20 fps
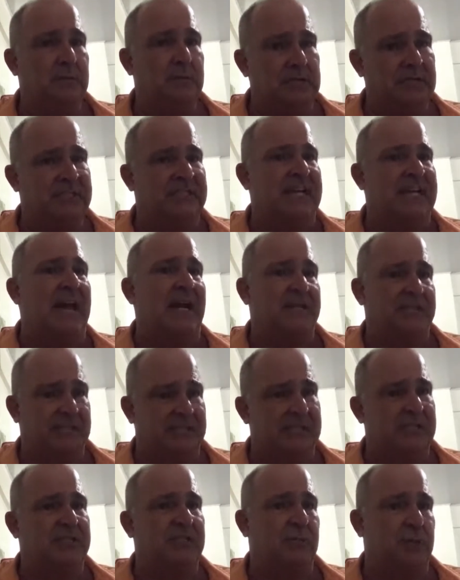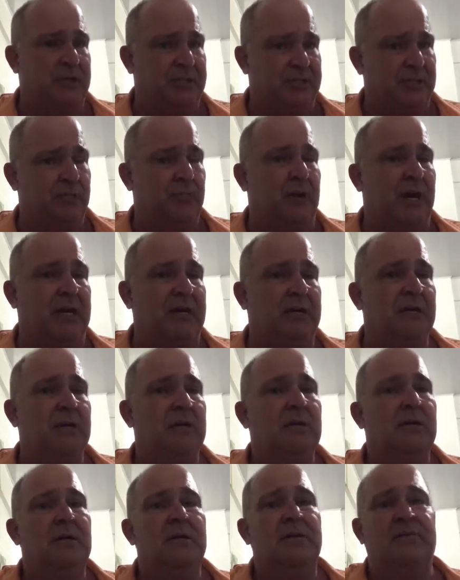his tax situation right
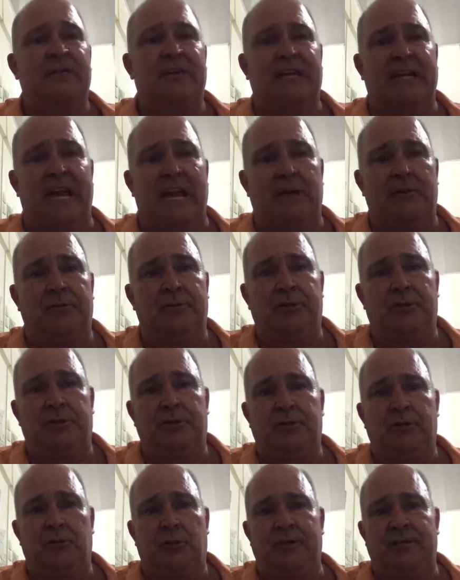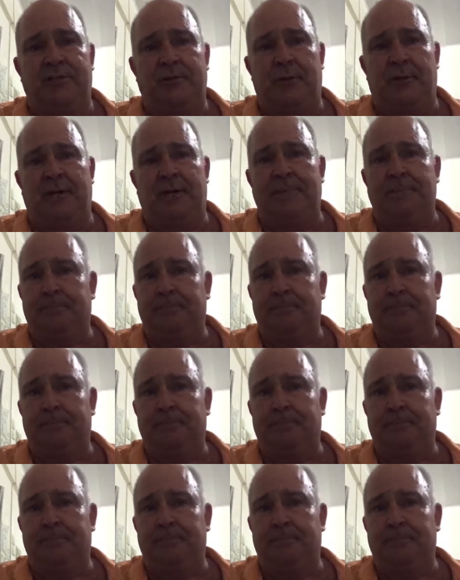for the calendar year of 2020.